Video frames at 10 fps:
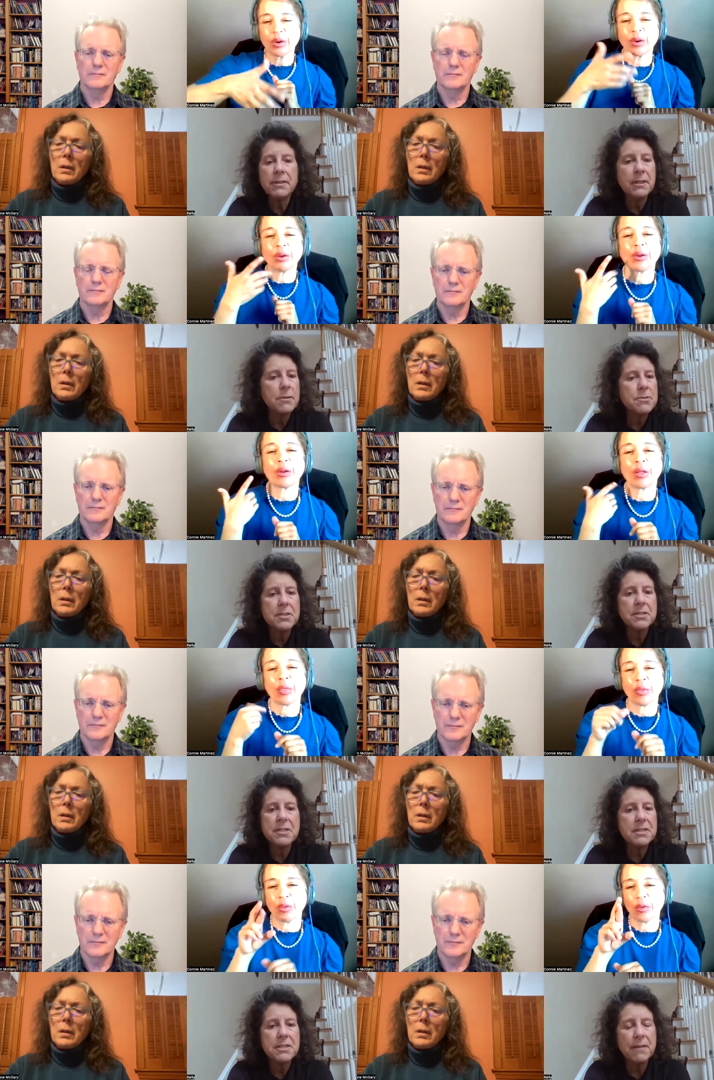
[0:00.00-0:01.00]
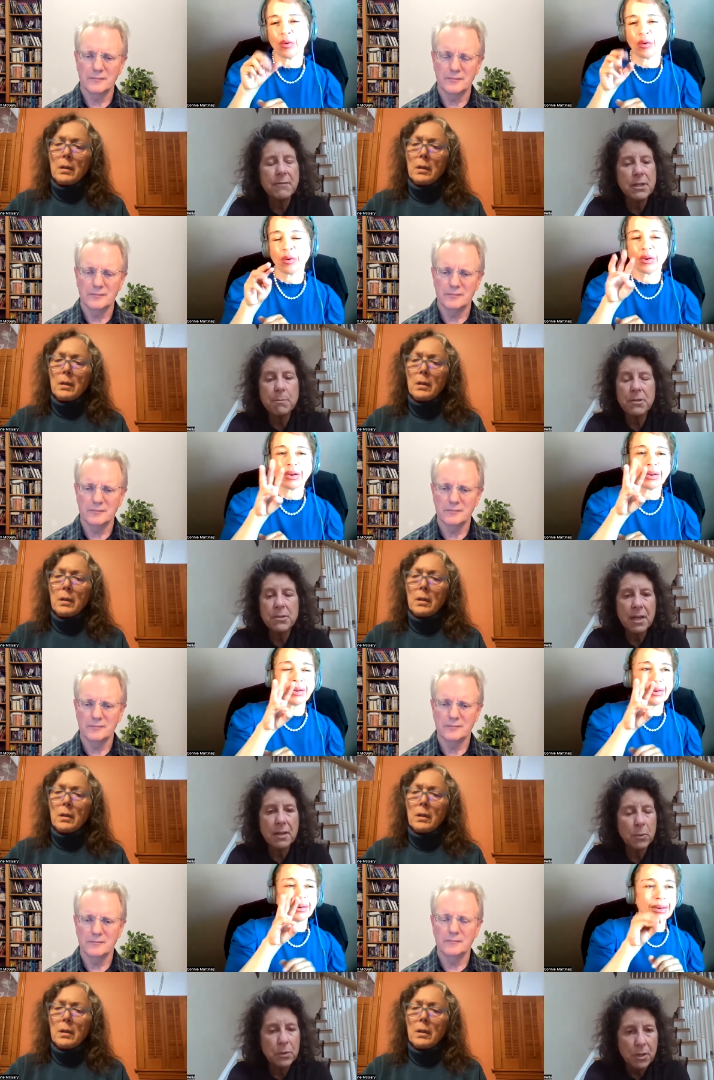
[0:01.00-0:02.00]
Speaker 1: you know, 60 to 70%
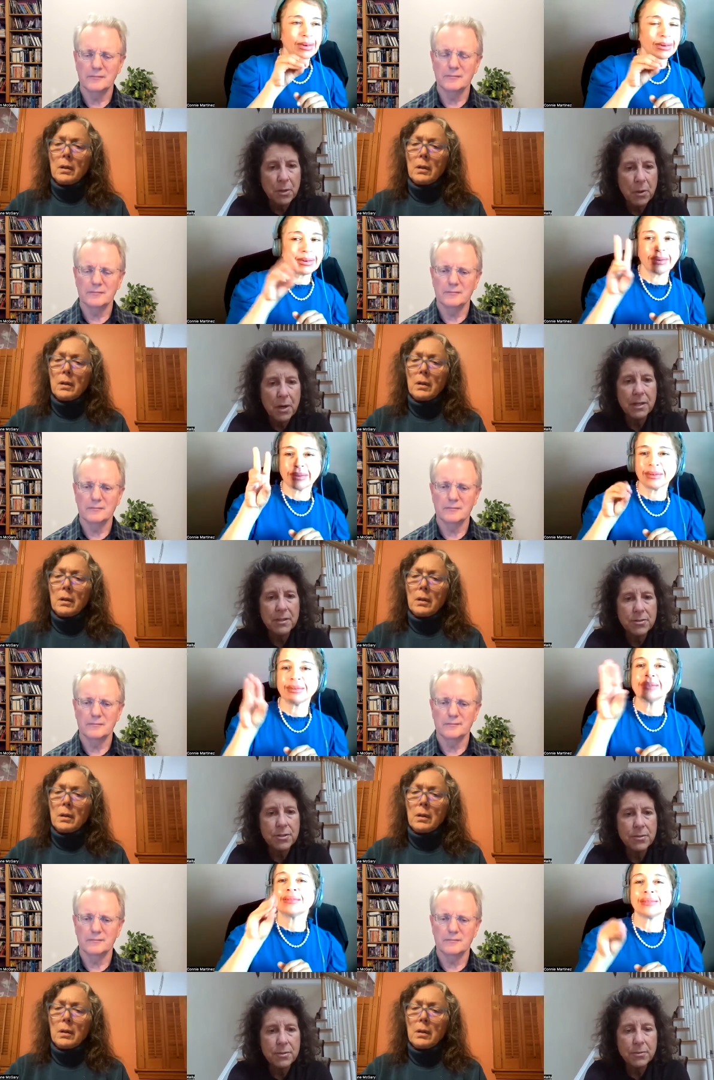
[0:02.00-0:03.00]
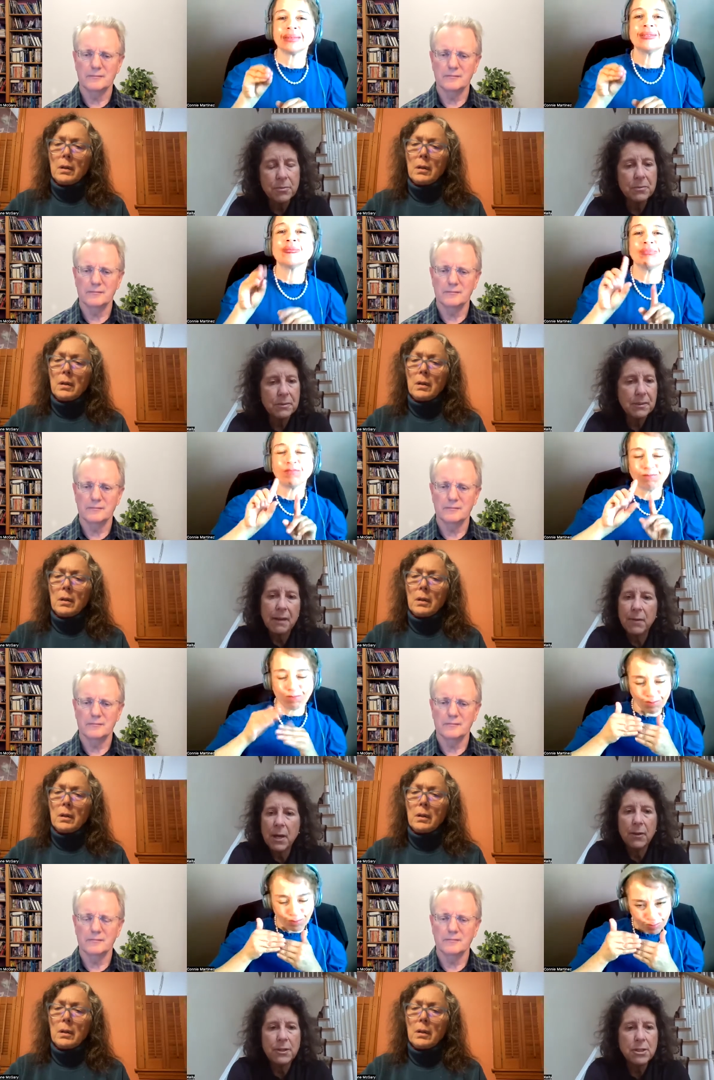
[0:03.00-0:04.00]
will go on to have a
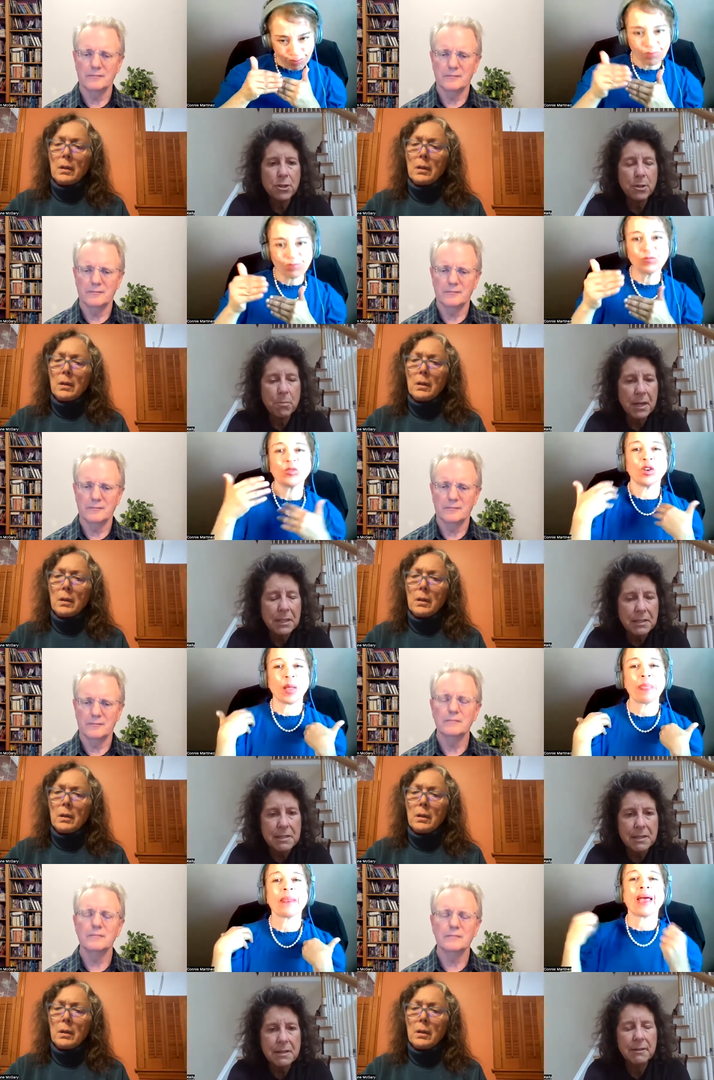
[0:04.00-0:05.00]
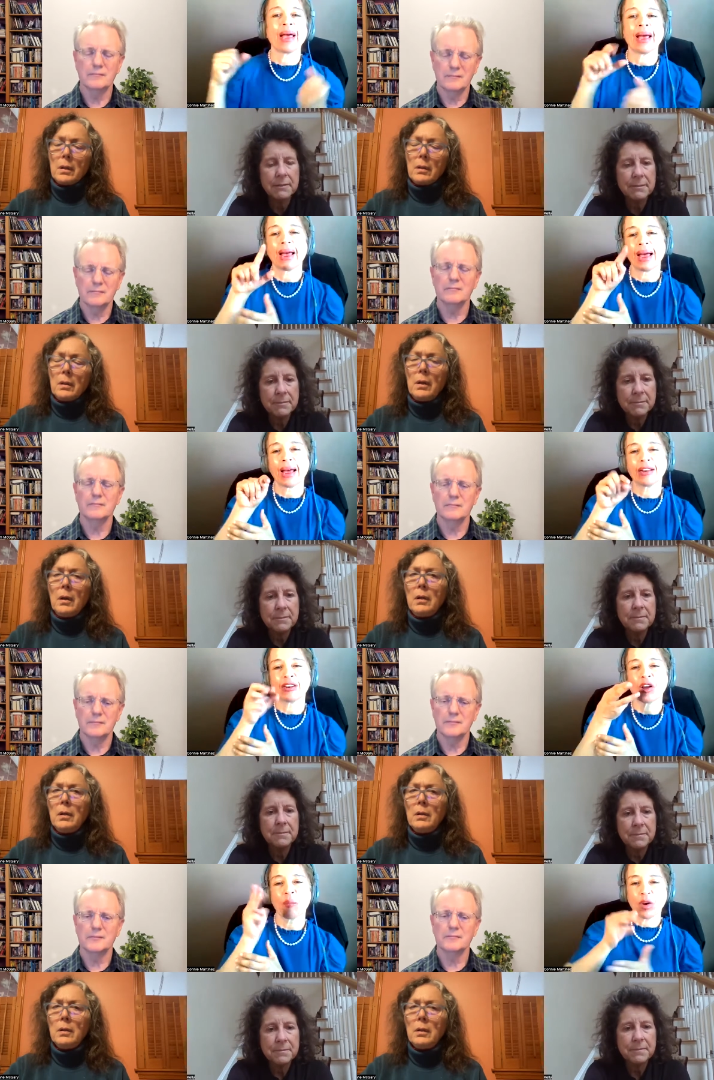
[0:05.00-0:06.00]
healthy pregnancy.
Speaker 2: Hmm.
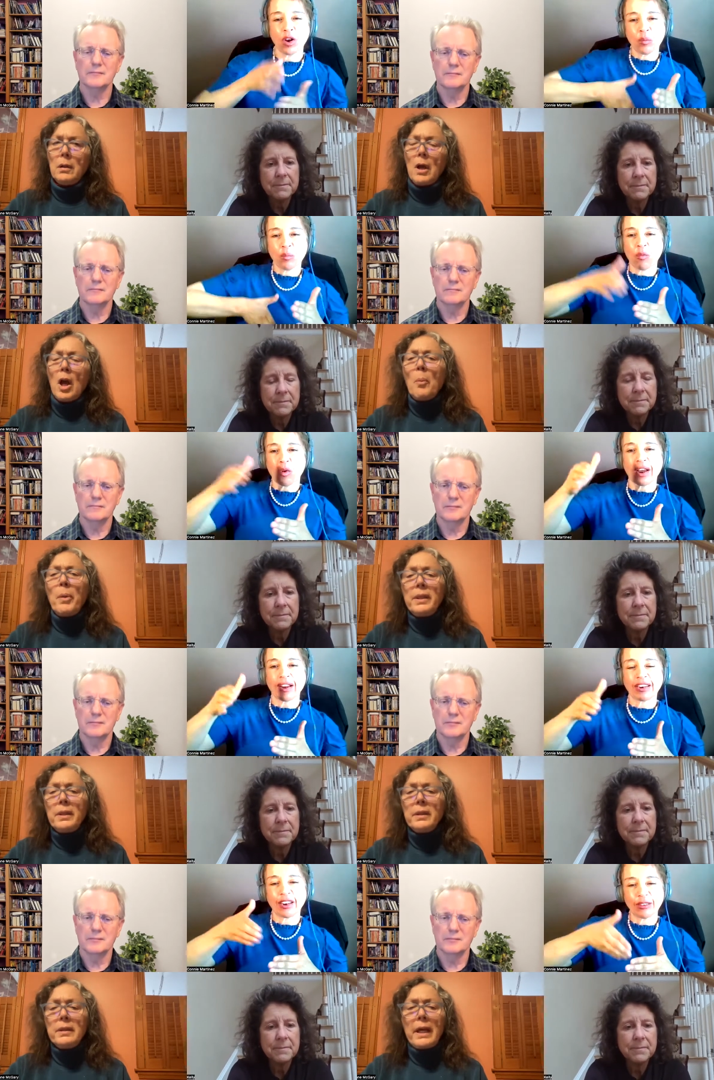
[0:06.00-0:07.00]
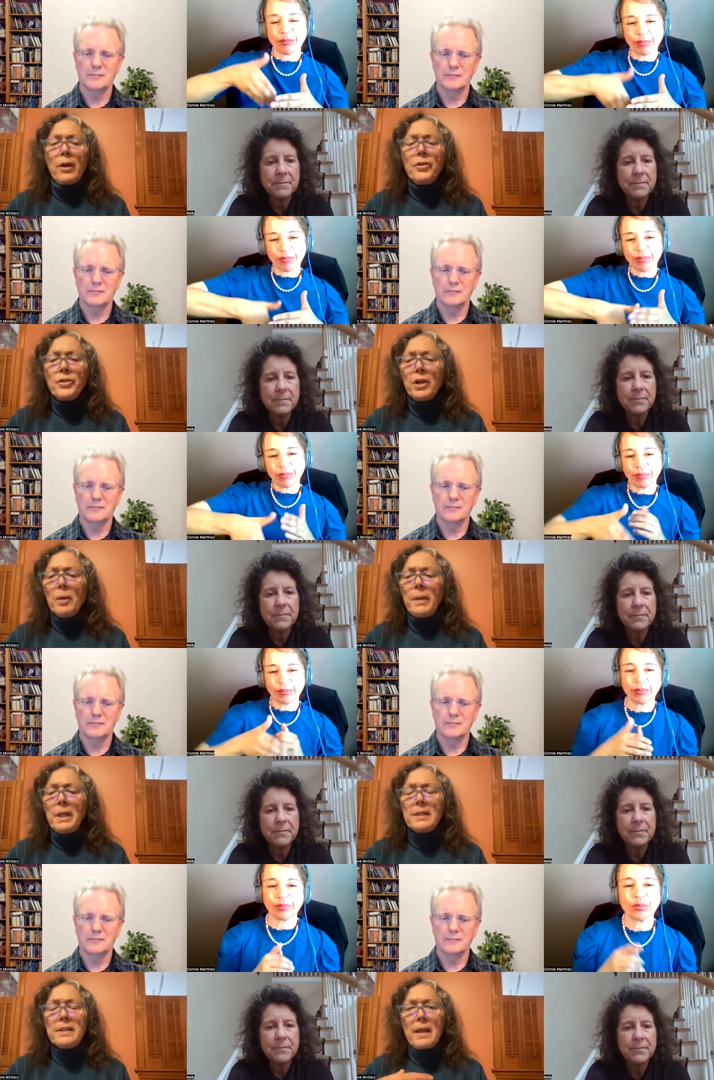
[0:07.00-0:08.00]
Oh, but that also can be
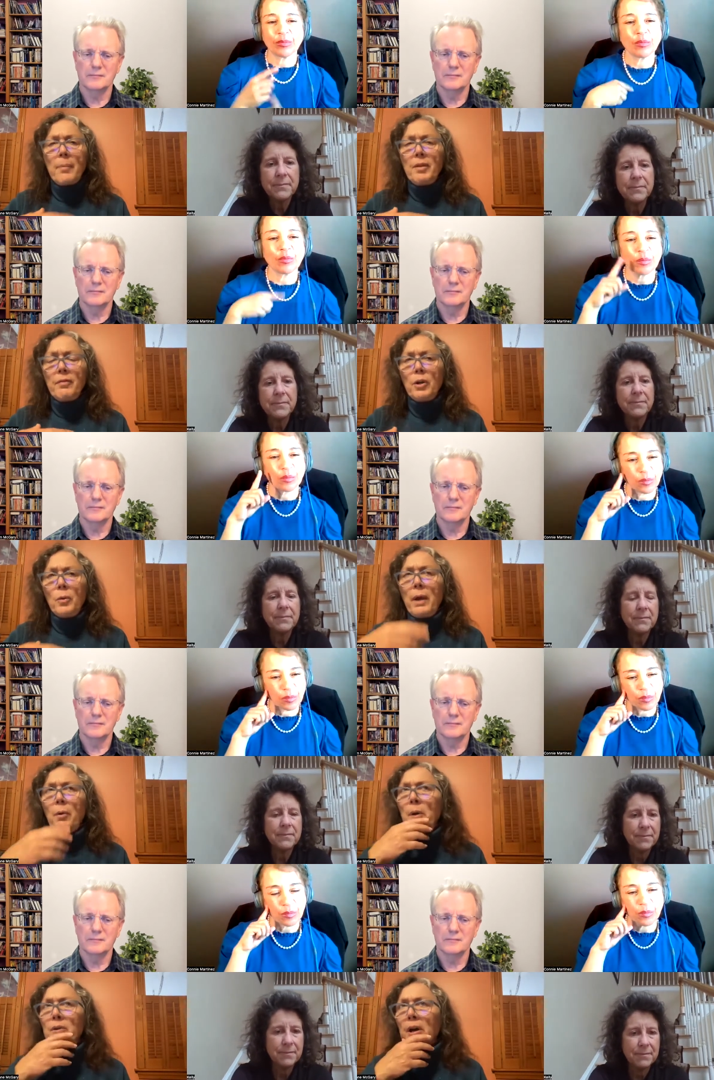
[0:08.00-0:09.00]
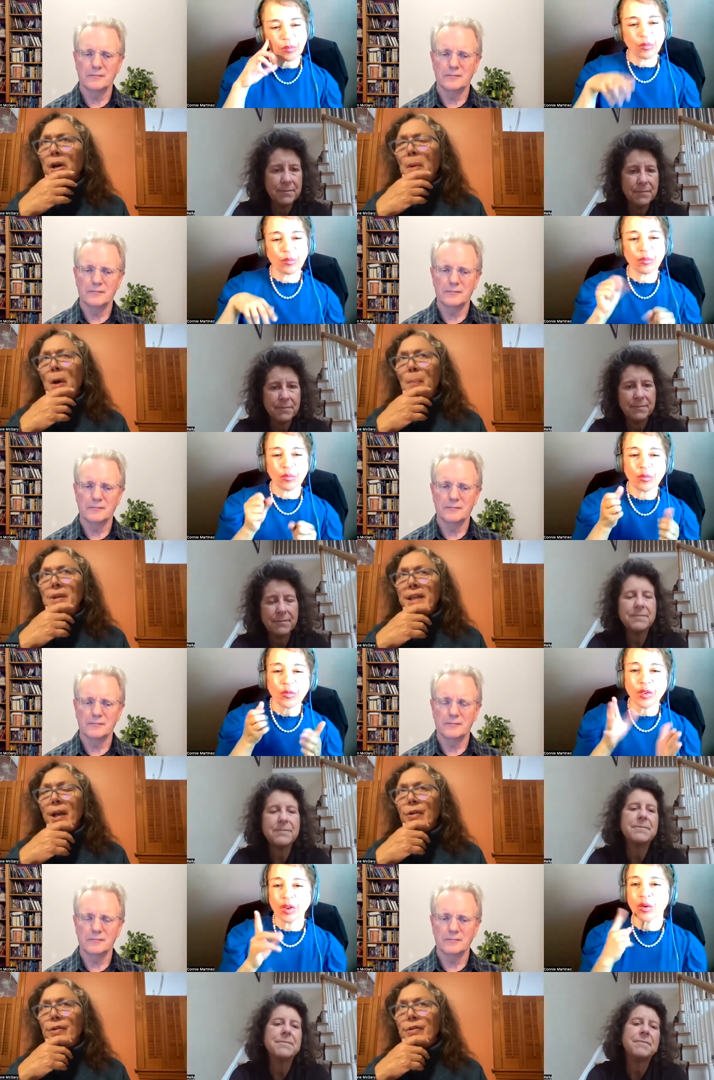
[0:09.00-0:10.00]
deceptive in a way when we talk about
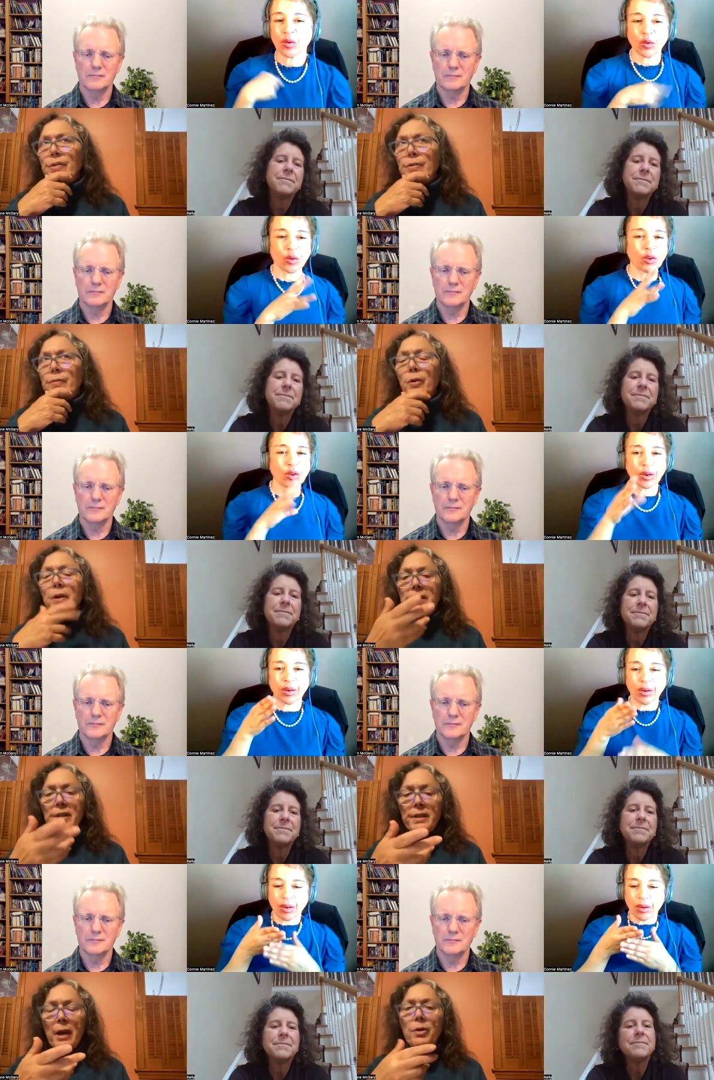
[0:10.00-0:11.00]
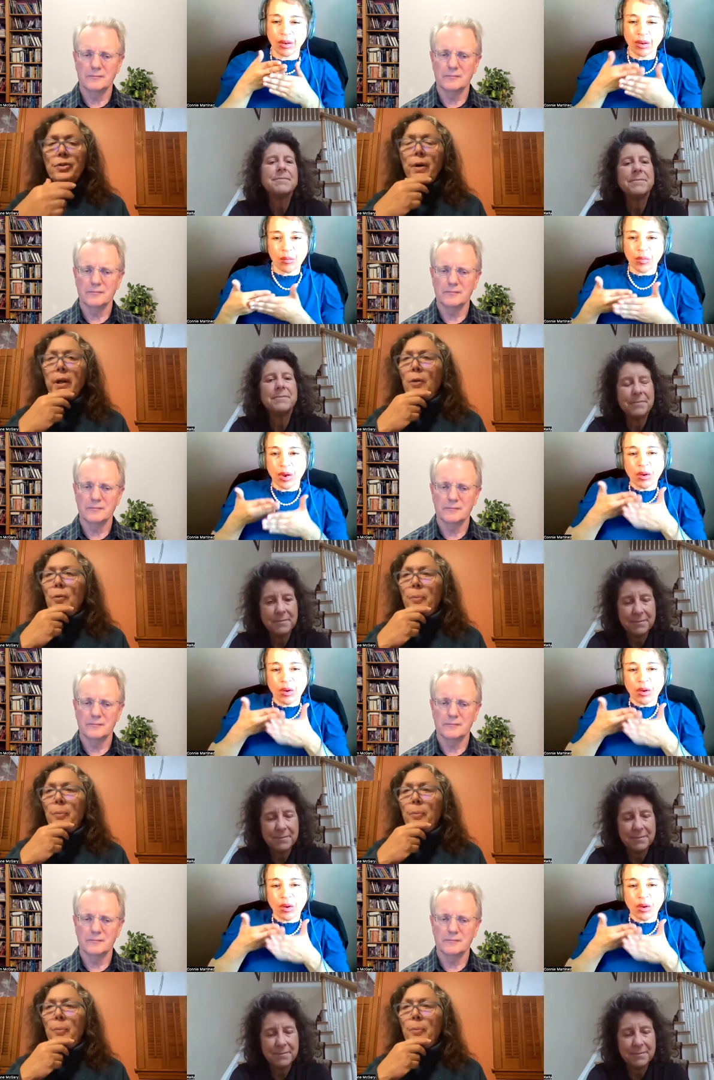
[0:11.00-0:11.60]
miscarriages. Because, for instance, I was talking